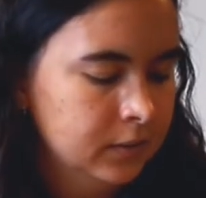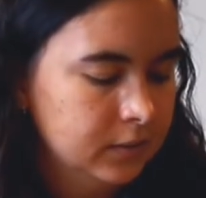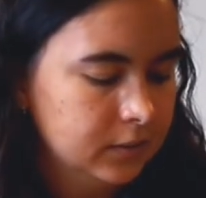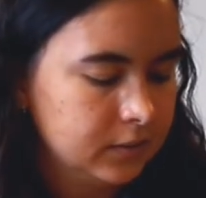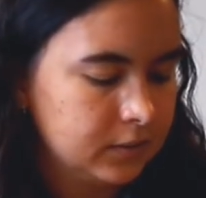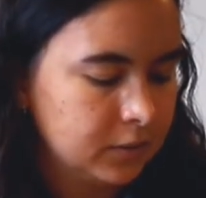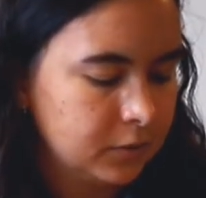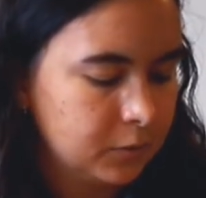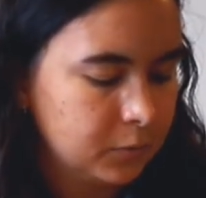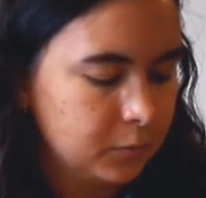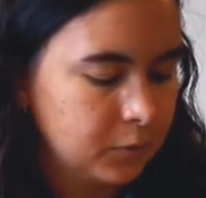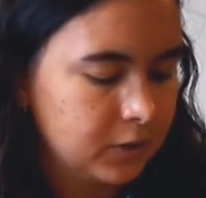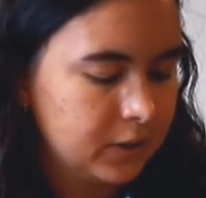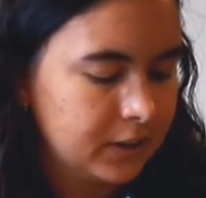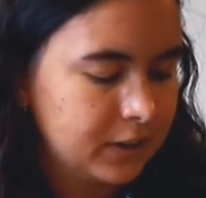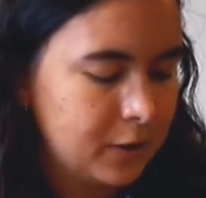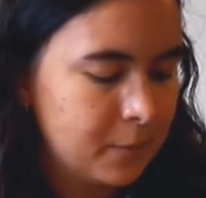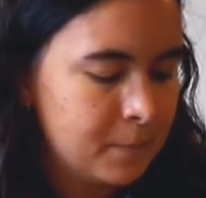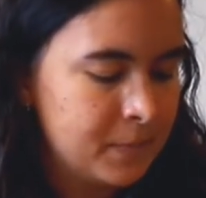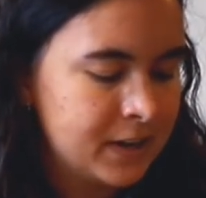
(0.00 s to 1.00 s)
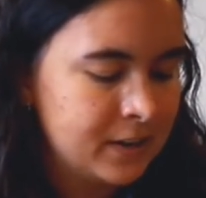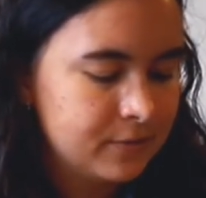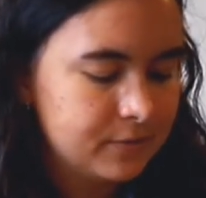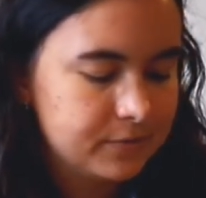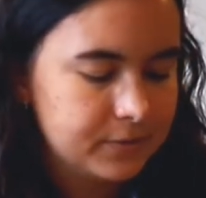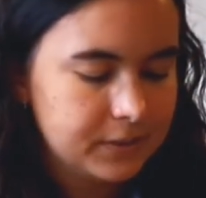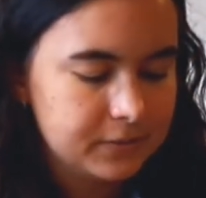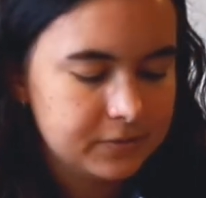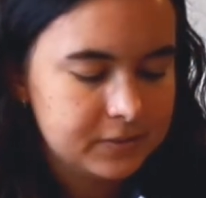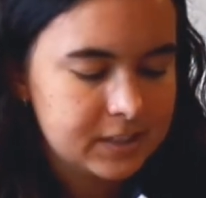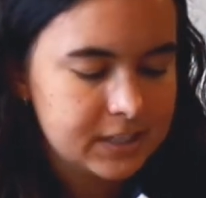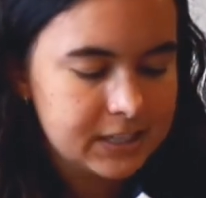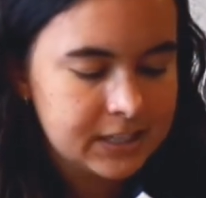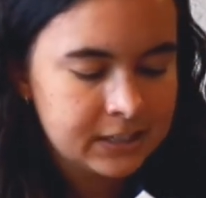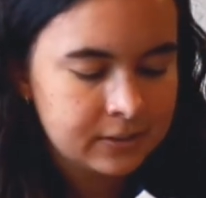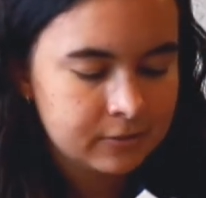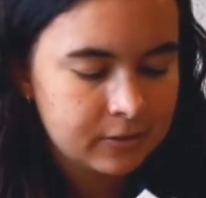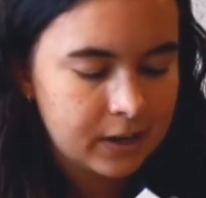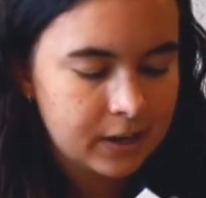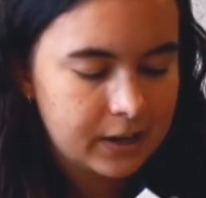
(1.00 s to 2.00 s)
So we're at
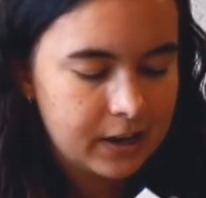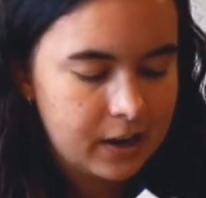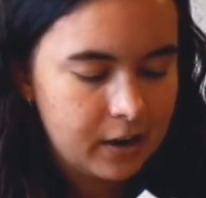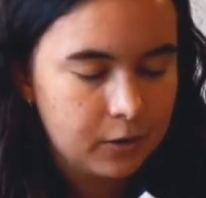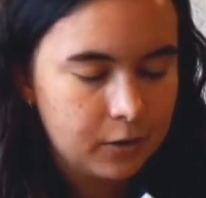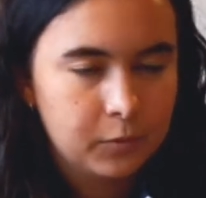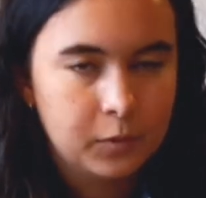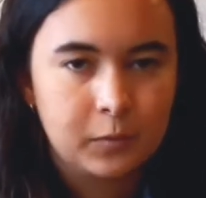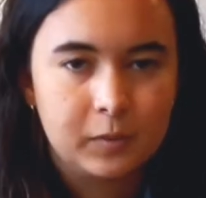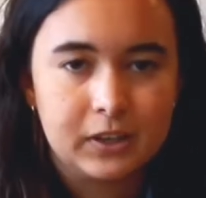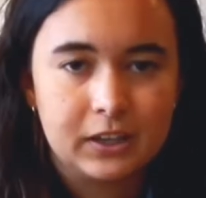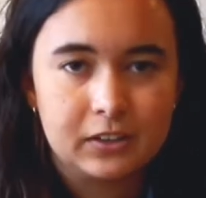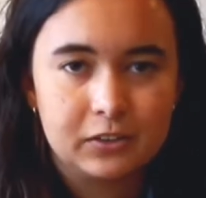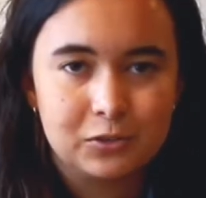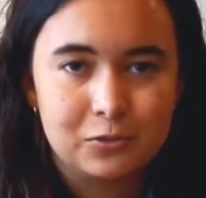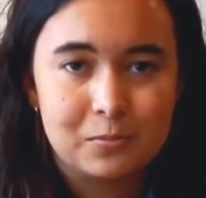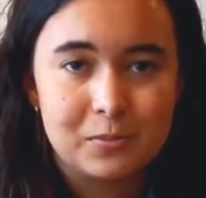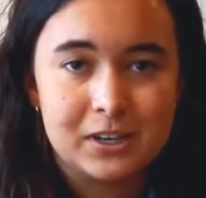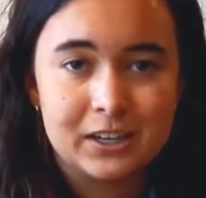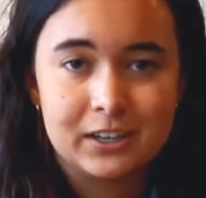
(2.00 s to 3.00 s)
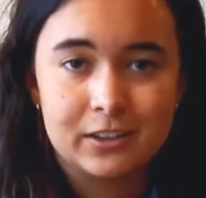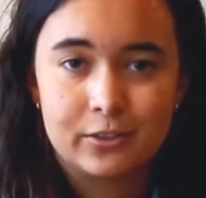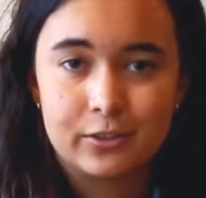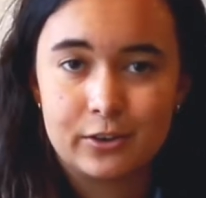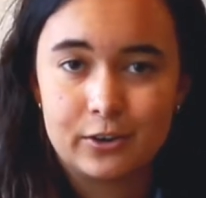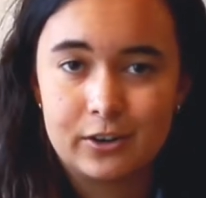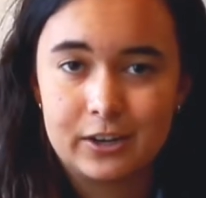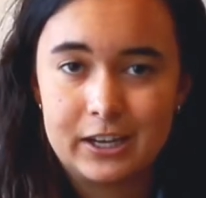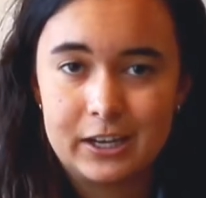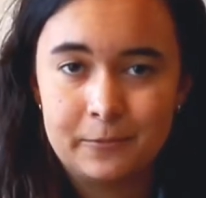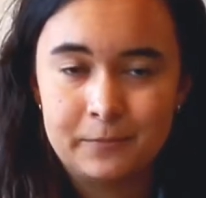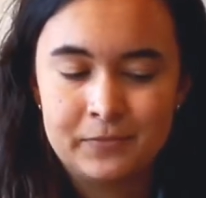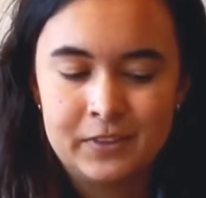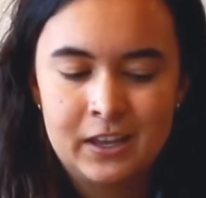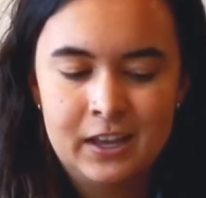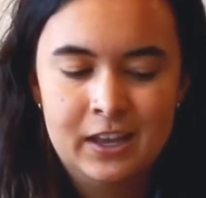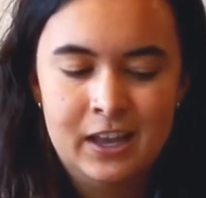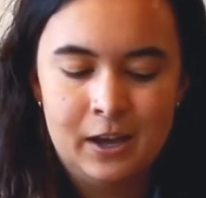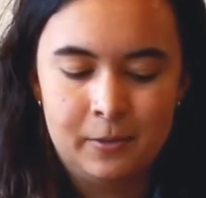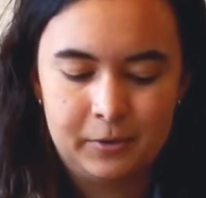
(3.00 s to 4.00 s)
1:15 right now. When we get to 1:30,
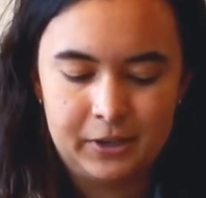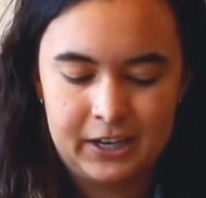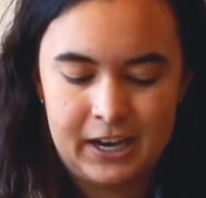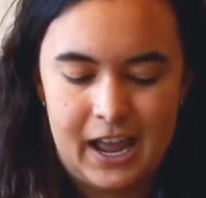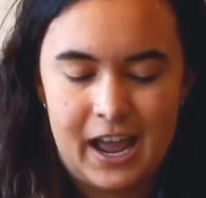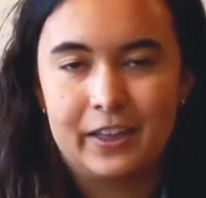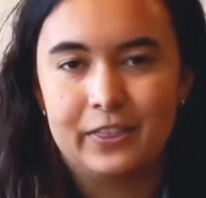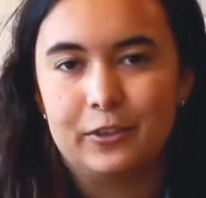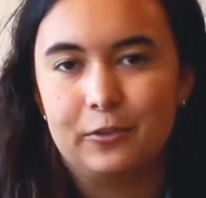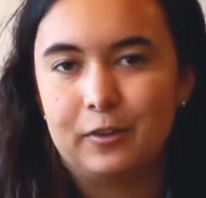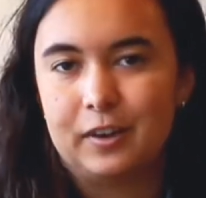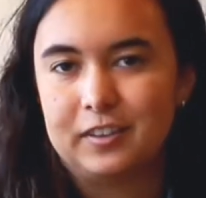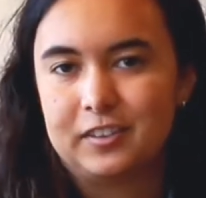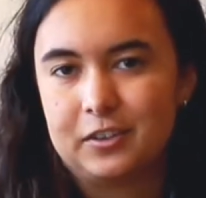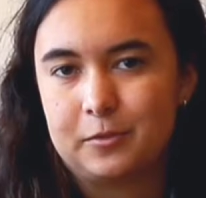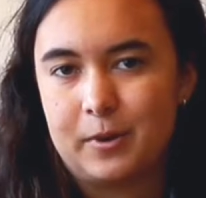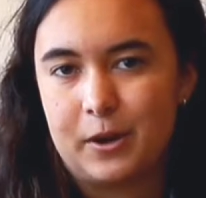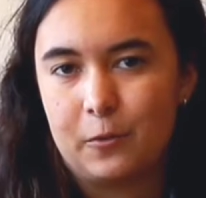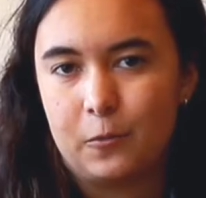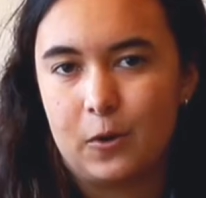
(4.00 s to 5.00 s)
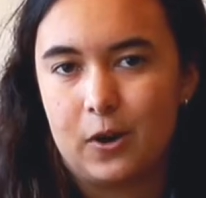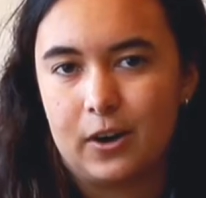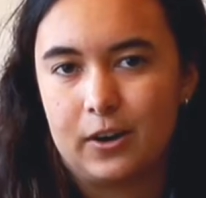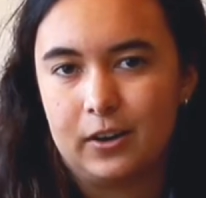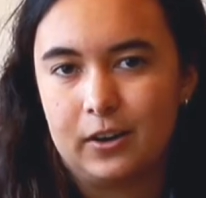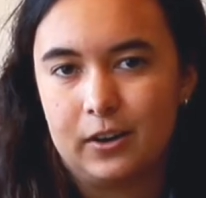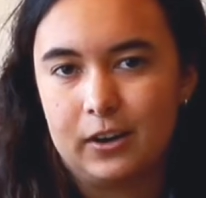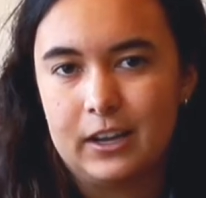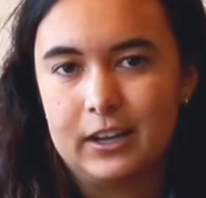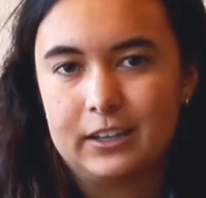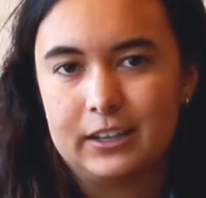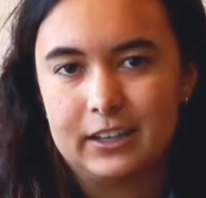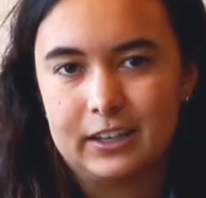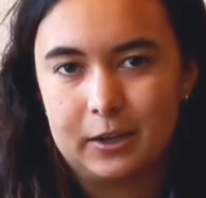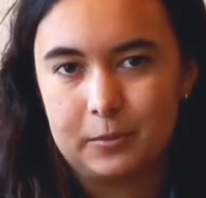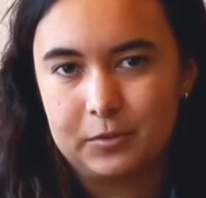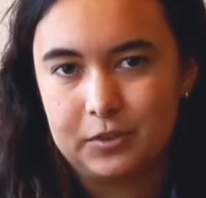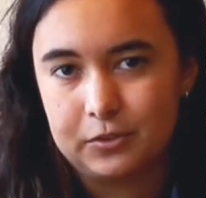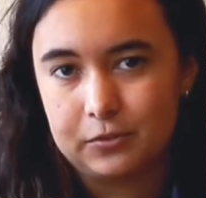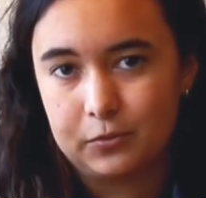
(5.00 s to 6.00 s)
I'm going to add the rest of my water and get
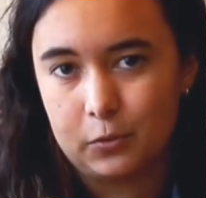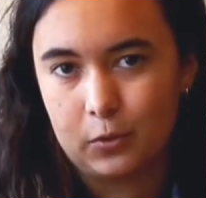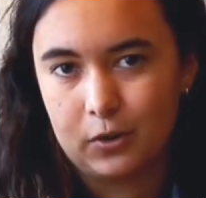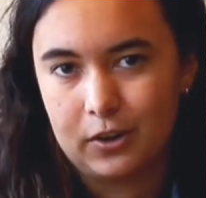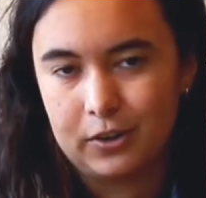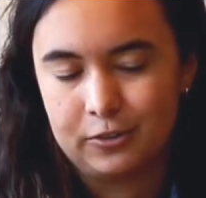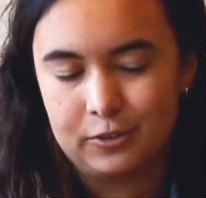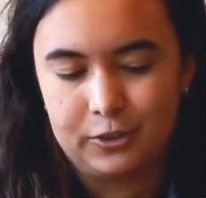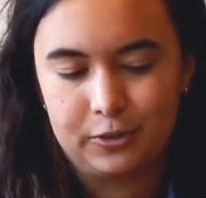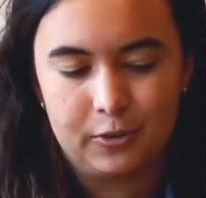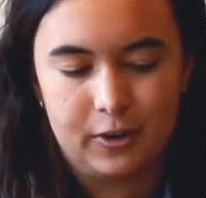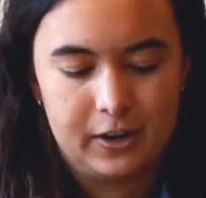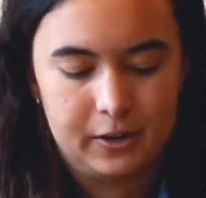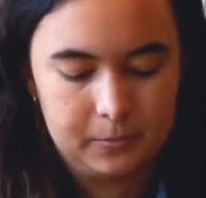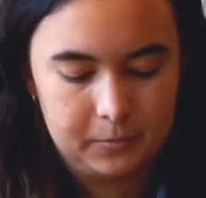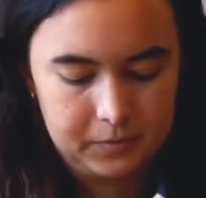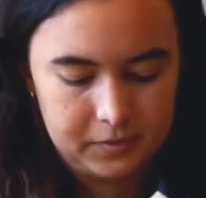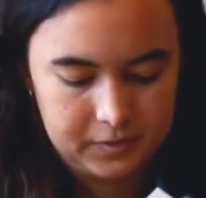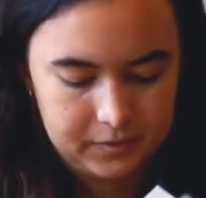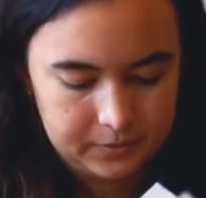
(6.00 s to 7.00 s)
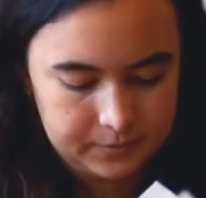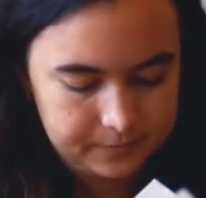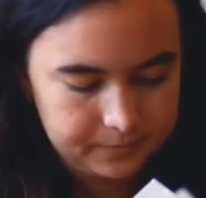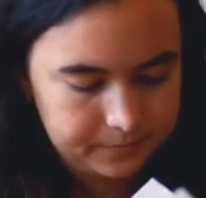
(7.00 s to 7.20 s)
up to 400 grams.